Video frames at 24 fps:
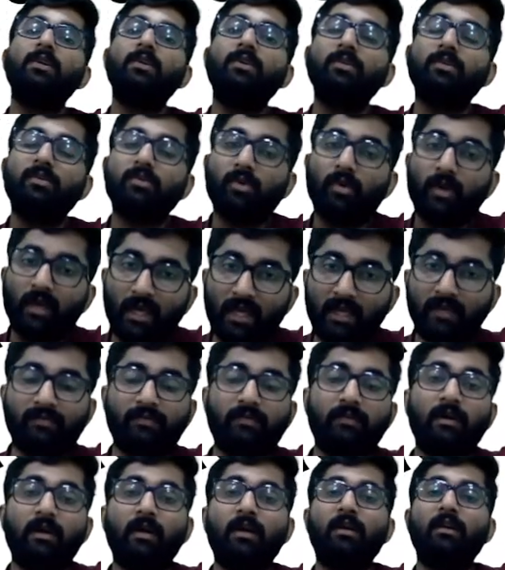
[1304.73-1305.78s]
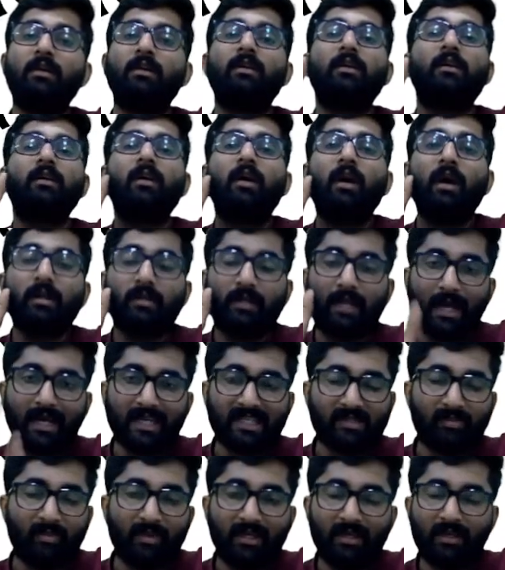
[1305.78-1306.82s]
So if a
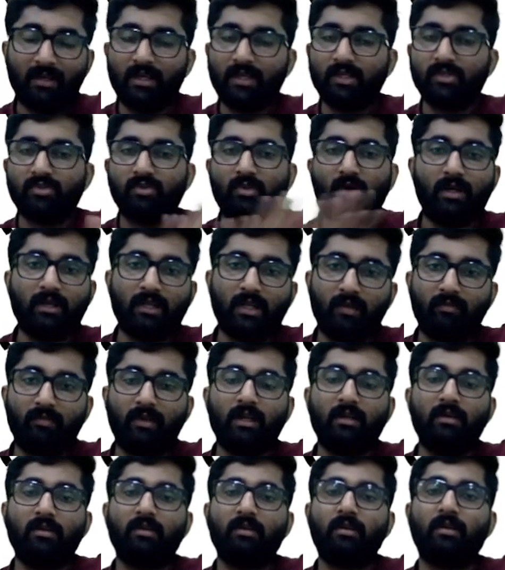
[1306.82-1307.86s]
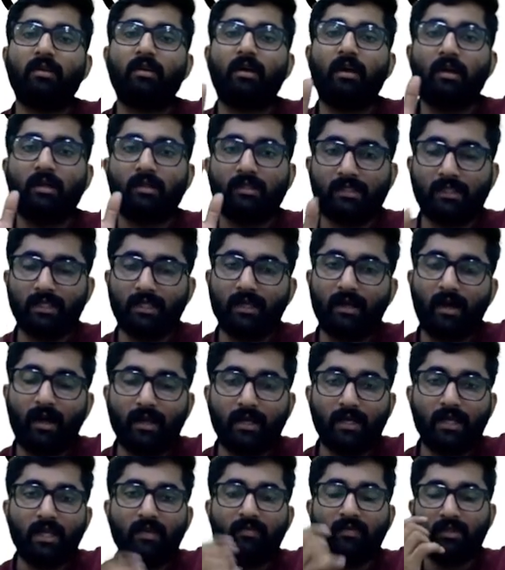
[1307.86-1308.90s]
taxpayer is not giving
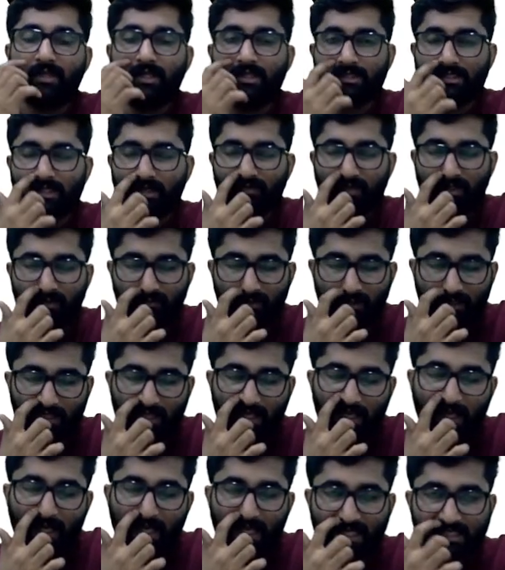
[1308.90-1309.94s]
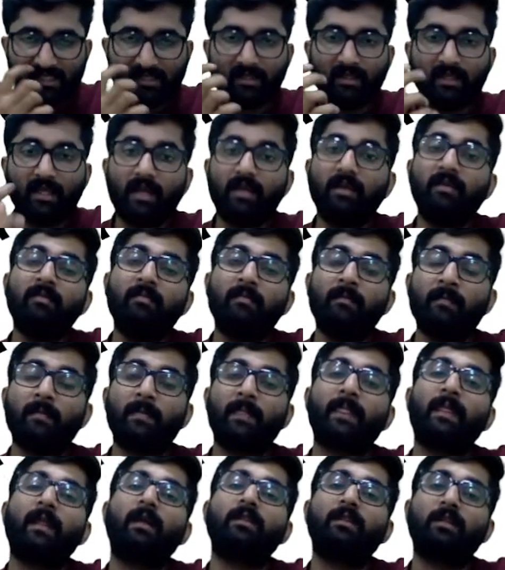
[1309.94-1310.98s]
CID within 7 working days, then
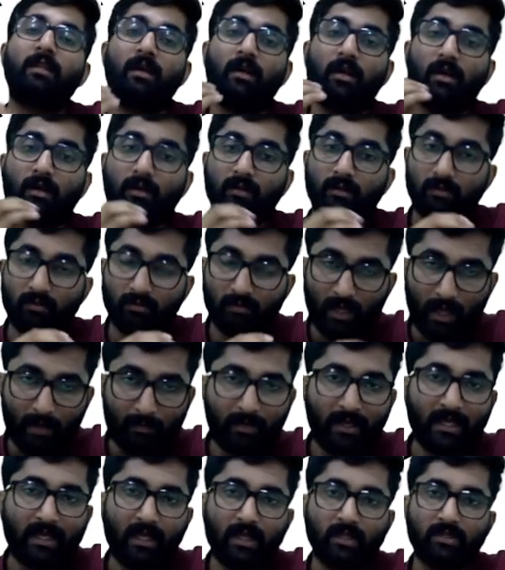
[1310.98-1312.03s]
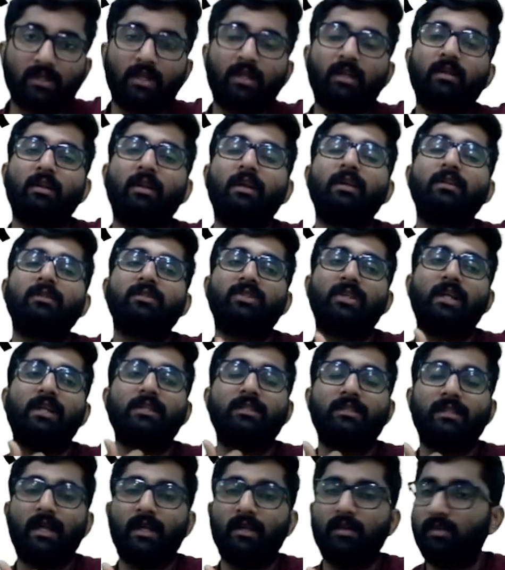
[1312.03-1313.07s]
the application shall
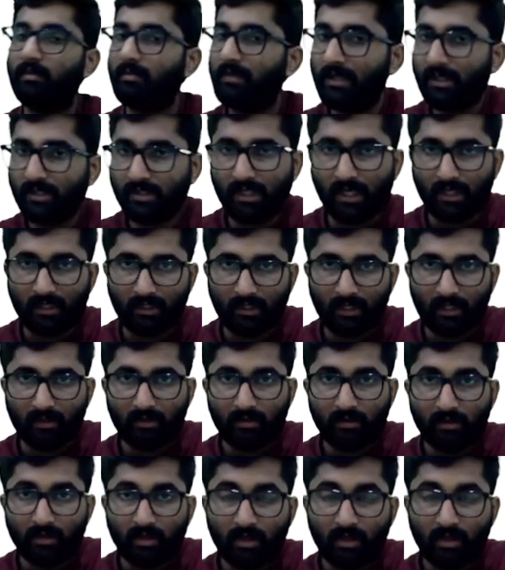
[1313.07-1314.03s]
stand to be rejected.